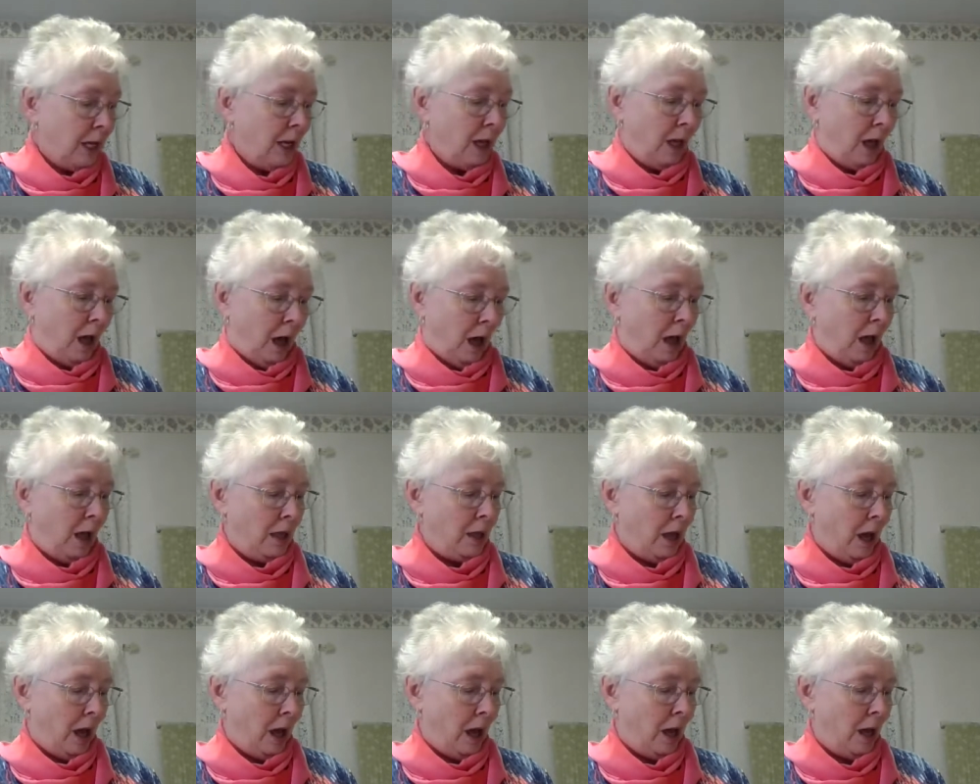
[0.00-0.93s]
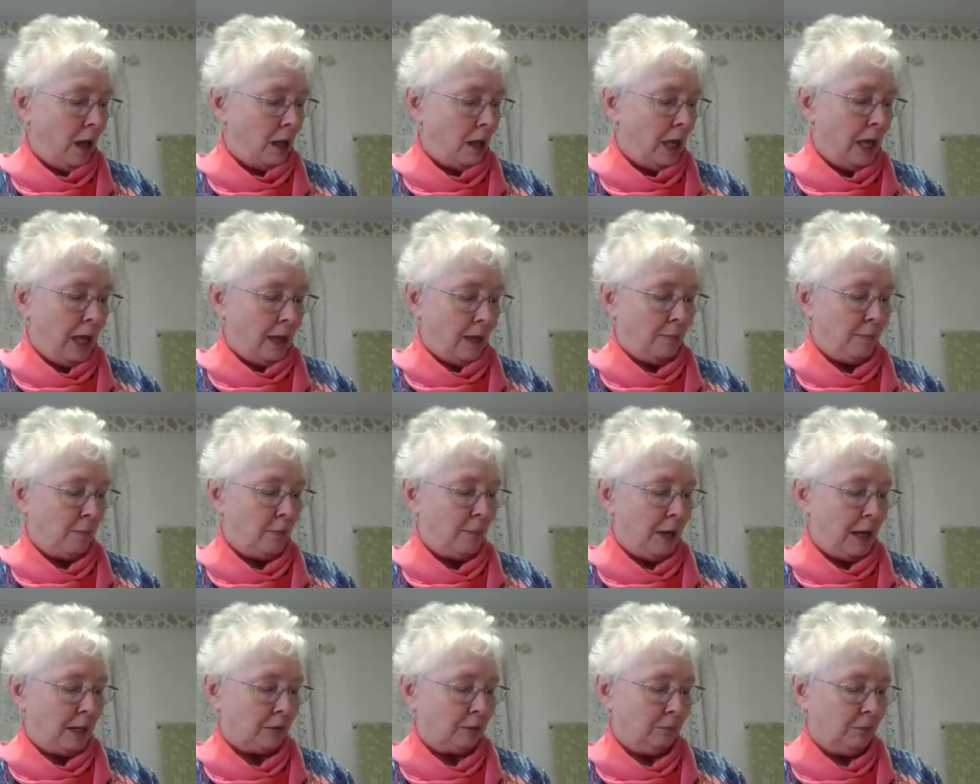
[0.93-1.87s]
I am,
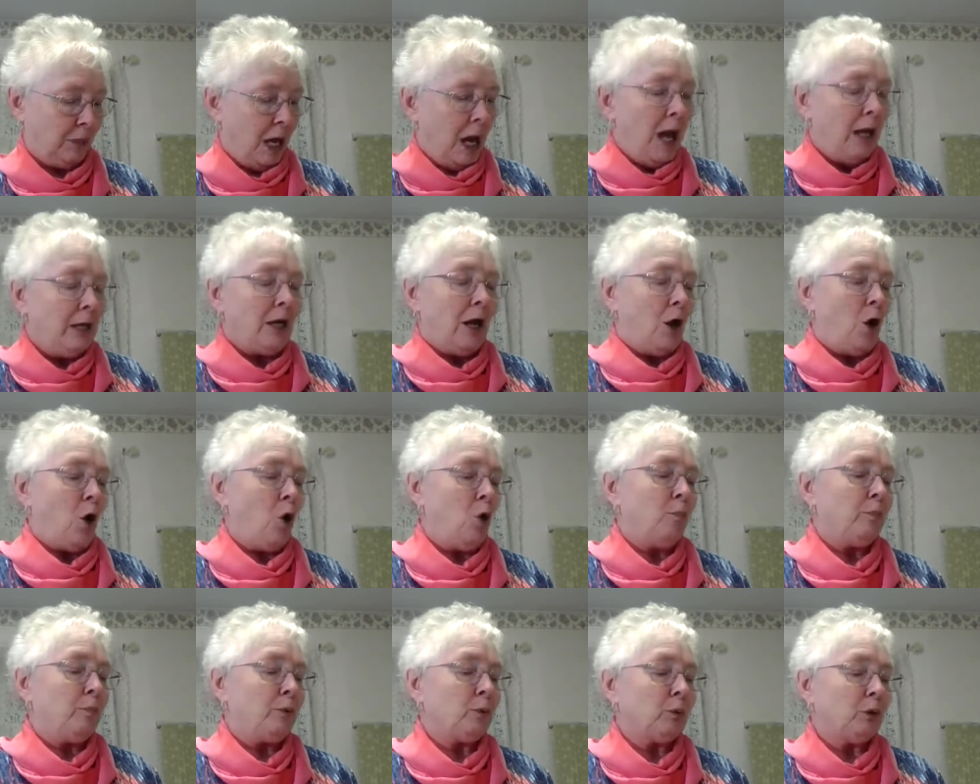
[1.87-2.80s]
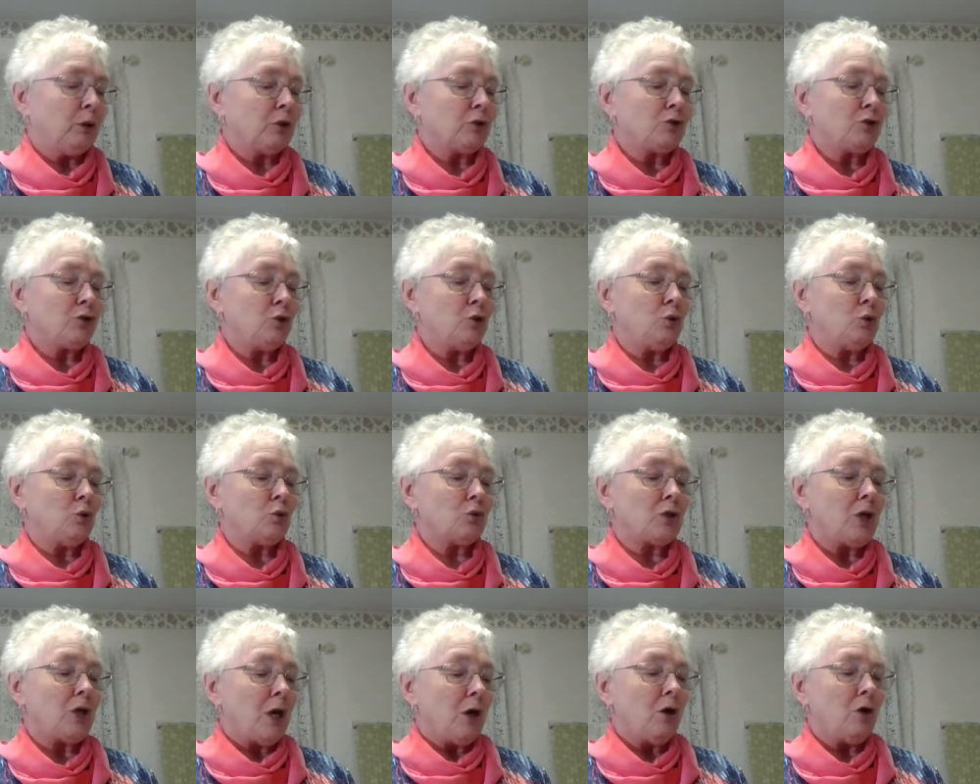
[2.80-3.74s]
madam, and I hope you will
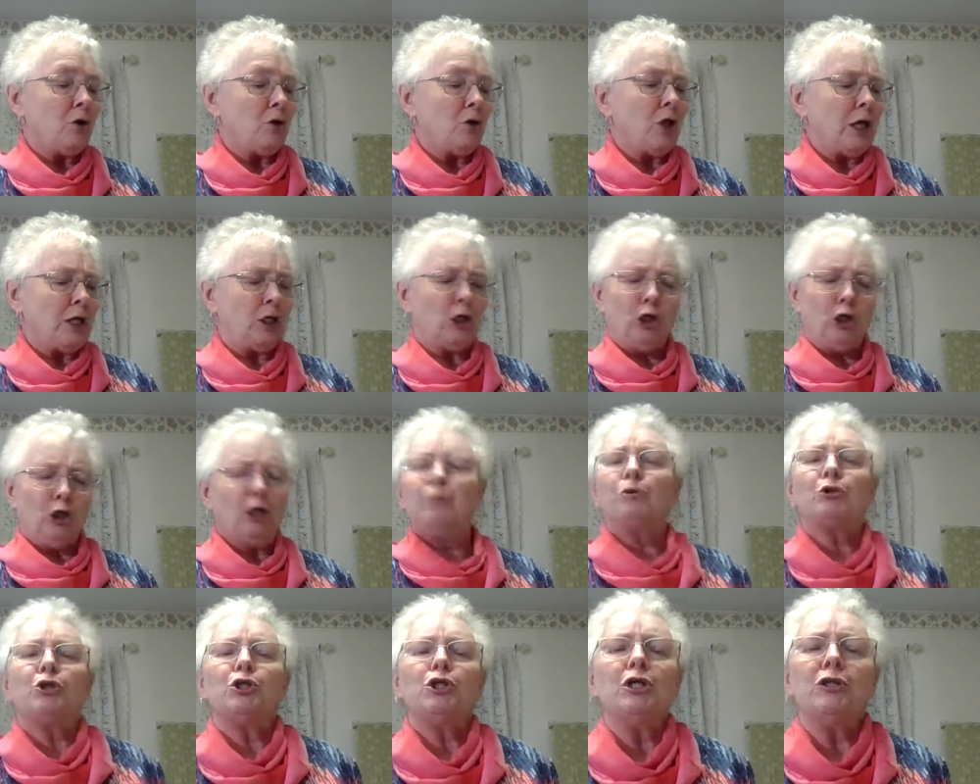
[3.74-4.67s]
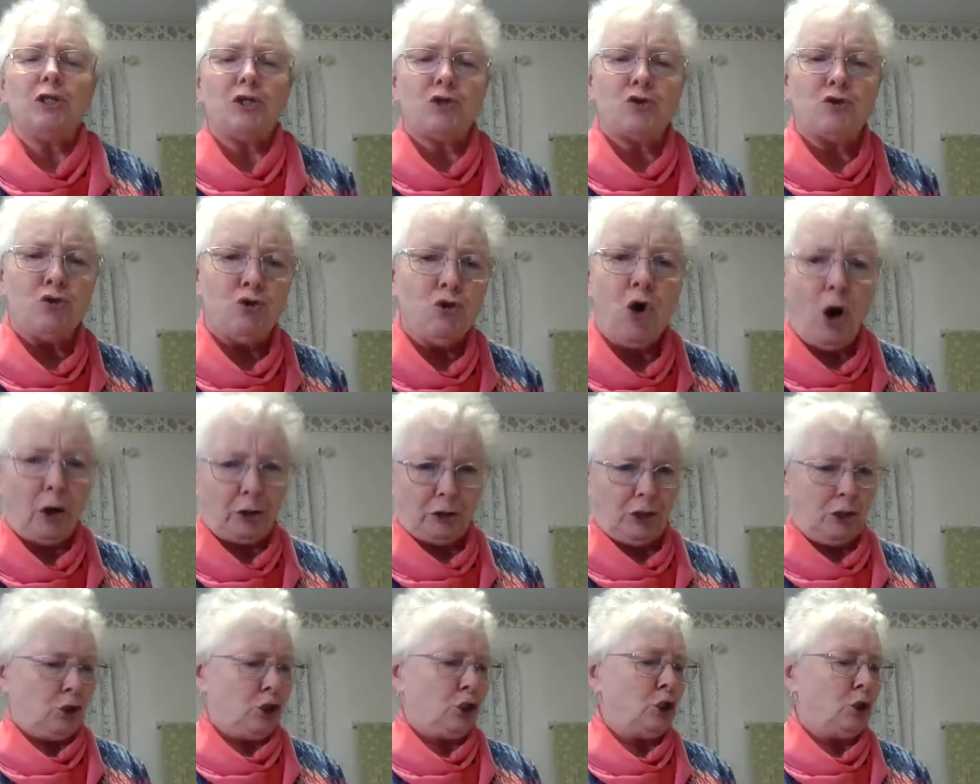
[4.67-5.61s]
excuse any liberty these
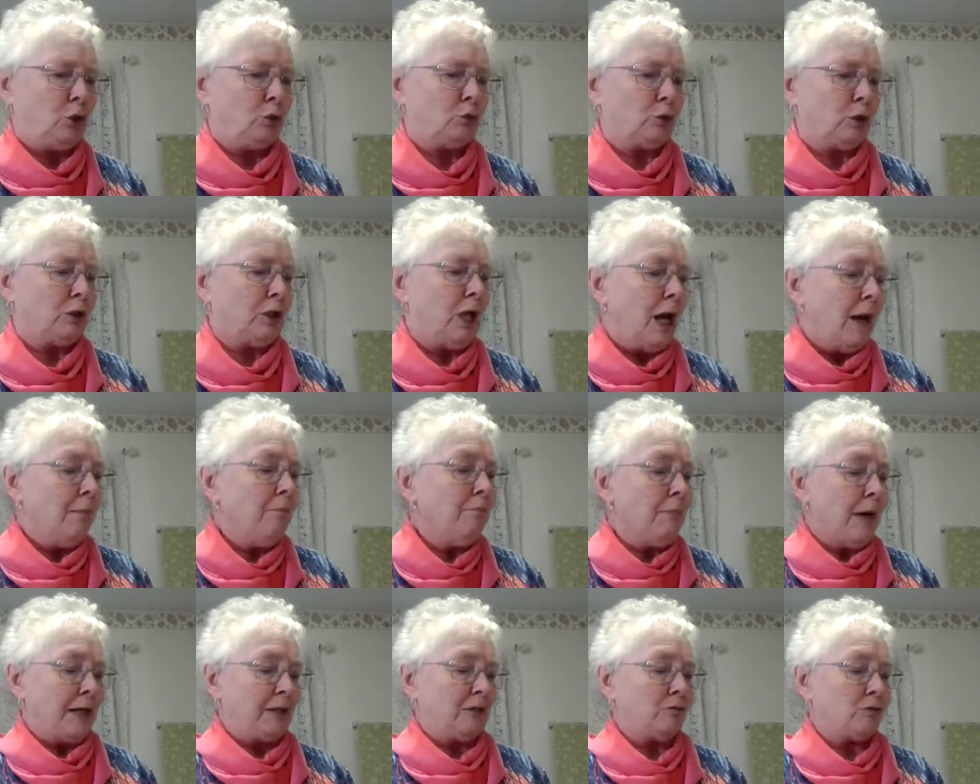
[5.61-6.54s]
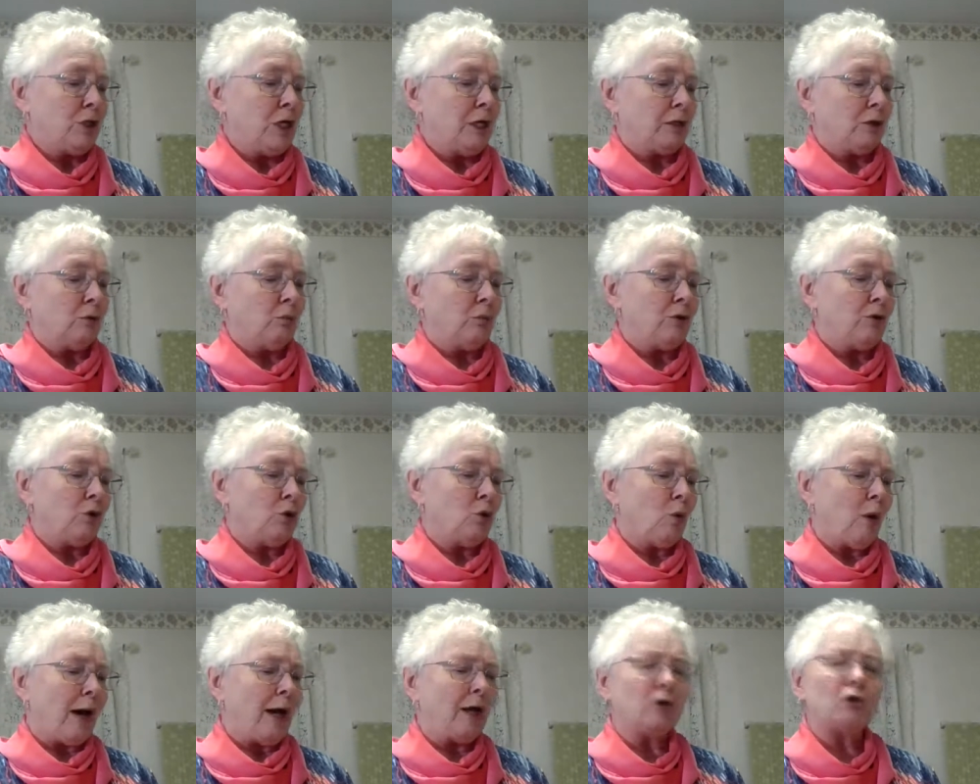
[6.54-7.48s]
naughty children might have taken with
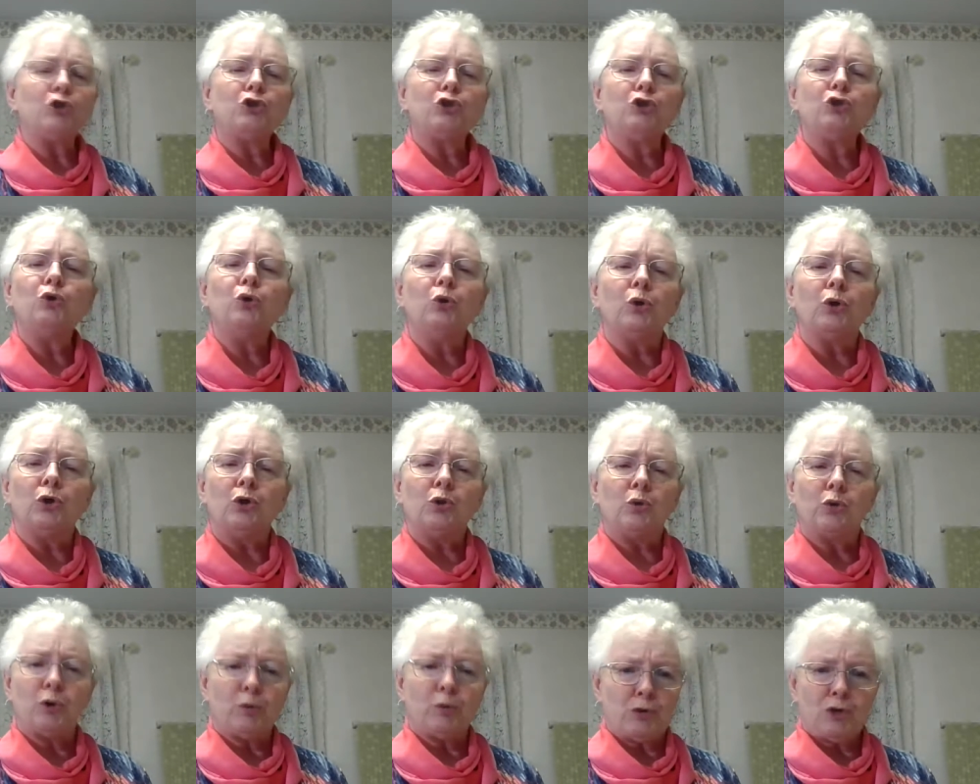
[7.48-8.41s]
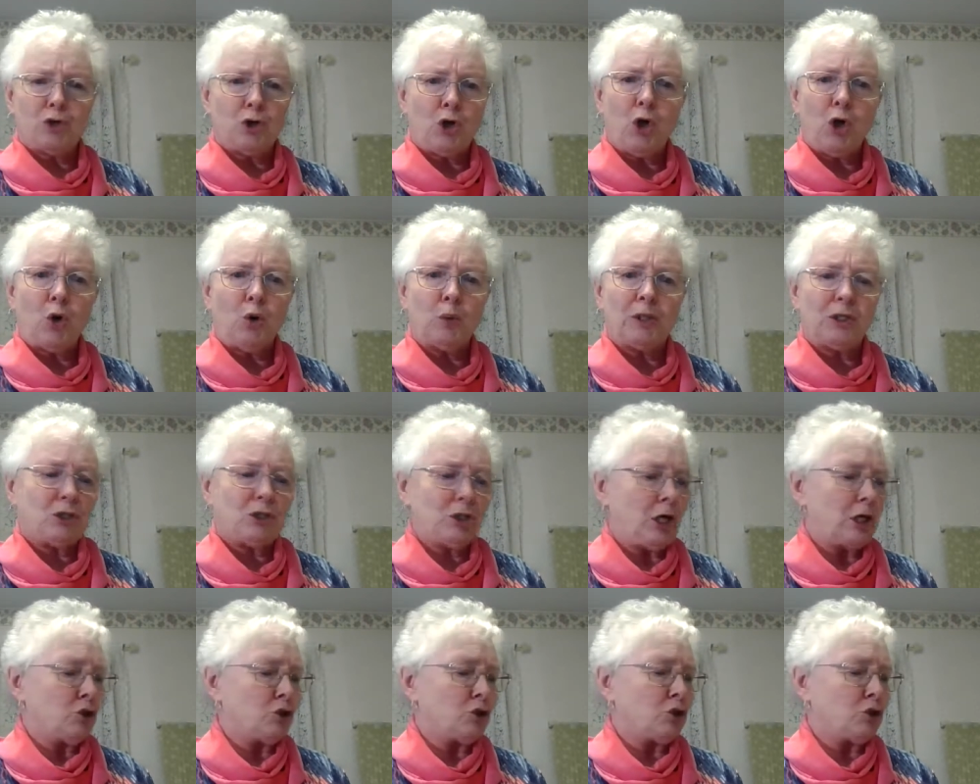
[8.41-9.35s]
you. I assure you there was no
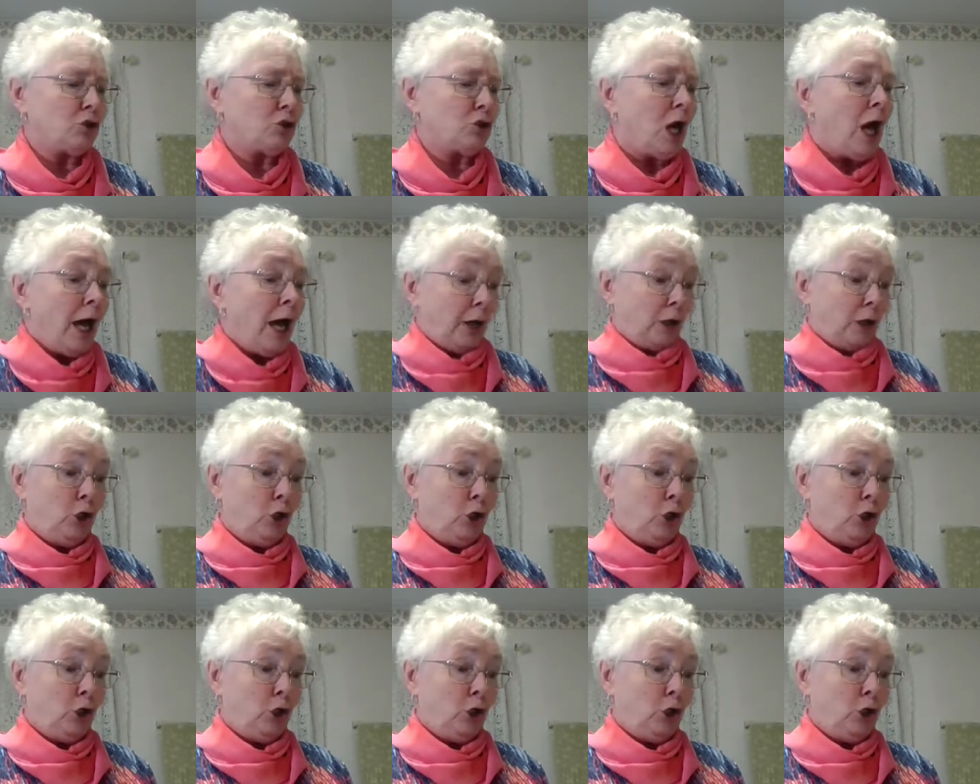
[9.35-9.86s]
intention.